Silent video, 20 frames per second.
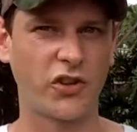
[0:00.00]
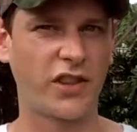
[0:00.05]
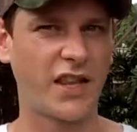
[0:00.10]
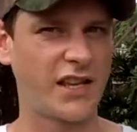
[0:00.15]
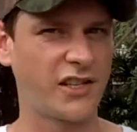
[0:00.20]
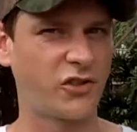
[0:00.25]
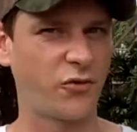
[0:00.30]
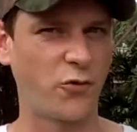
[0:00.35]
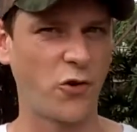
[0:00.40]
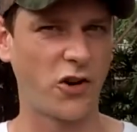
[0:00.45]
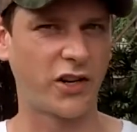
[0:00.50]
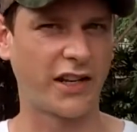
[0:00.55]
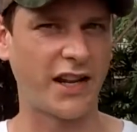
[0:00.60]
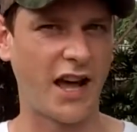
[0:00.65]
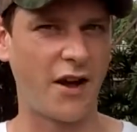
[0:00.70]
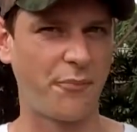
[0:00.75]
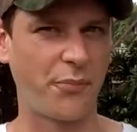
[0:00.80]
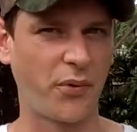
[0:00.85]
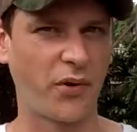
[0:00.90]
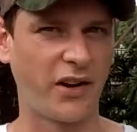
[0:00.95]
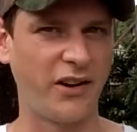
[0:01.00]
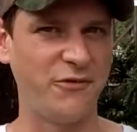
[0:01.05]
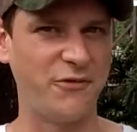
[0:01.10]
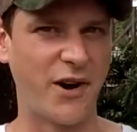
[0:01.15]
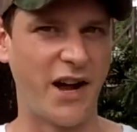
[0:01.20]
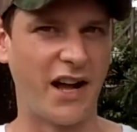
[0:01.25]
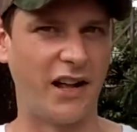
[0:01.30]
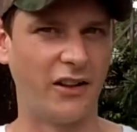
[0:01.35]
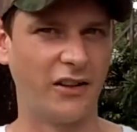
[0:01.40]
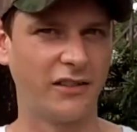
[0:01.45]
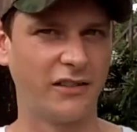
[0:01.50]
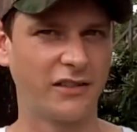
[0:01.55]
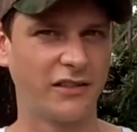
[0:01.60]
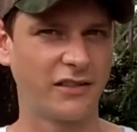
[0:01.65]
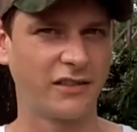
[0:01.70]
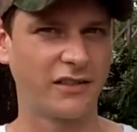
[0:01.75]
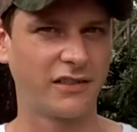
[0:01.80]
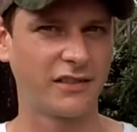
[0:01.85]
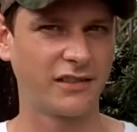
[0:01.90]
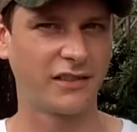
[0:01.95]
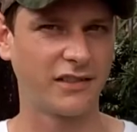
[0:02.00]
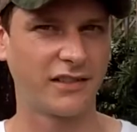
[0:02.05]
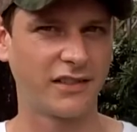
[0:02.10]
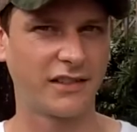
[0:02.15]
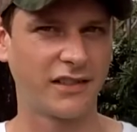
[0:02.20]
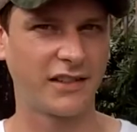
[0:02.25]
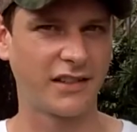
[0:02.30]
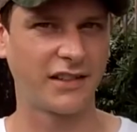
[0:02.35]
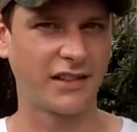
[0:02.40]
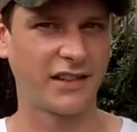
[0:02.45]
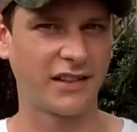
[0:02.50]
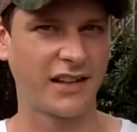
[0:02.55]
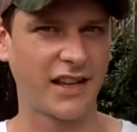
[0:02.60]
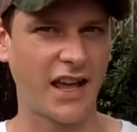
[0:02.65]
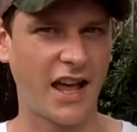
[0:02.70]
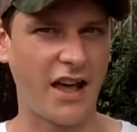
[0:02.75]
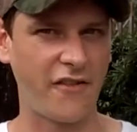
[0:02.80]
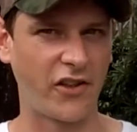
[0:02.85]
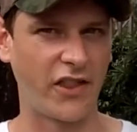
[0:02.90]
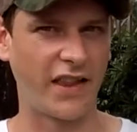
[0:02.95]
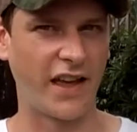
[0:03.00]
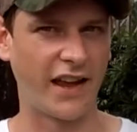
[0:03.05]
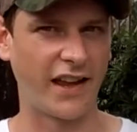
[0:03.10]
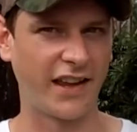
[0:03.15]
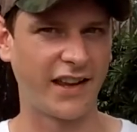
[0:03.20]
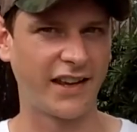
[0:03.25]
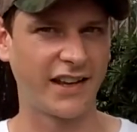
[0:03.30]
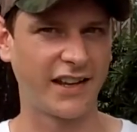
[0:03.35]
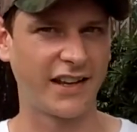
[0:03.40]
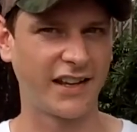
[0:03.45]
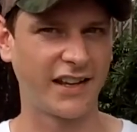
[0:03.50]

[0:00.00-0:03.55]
So things have worked out pretty well, haven't they?